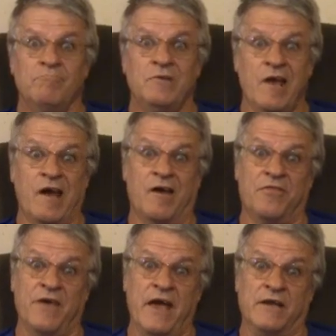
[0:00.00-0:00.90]
Yeah,
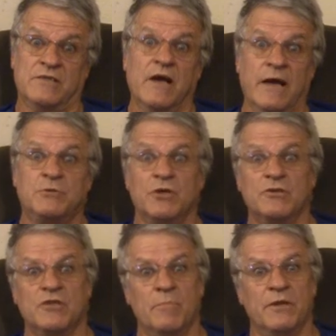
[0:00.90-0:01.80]
thanks. I'm sure
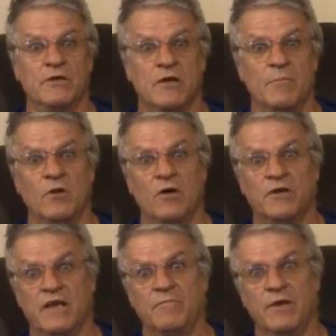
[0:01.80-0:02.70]
somebody will come along
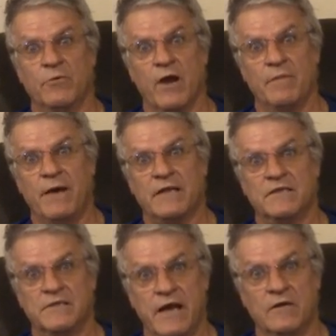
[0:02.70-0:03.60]
to give me a ride back
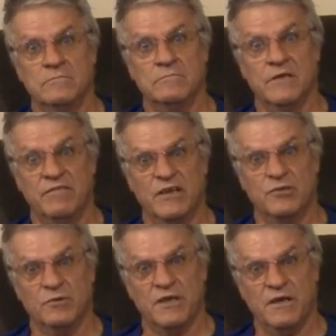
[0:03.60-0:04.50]
to town,
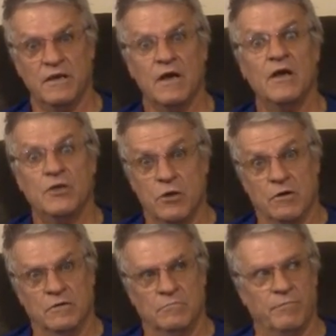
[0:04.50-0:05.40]
eventually. You
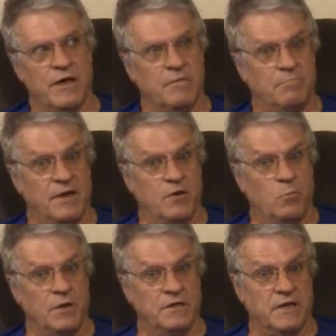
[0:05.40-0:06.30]
couldn't make a big
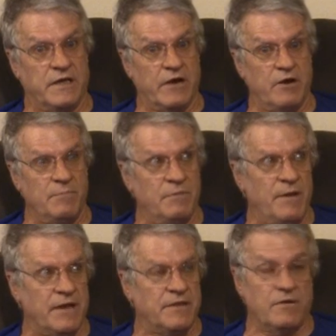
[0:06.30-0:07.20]
wind to carry me
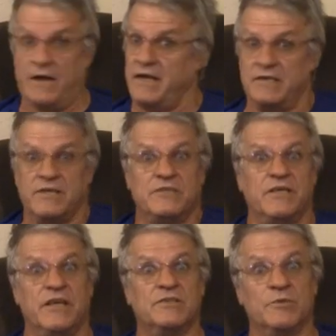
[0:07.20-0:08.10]
back there? I guess that's
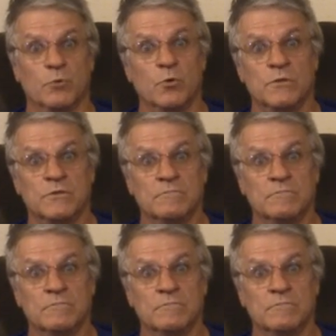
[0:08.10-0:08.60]
against the rules.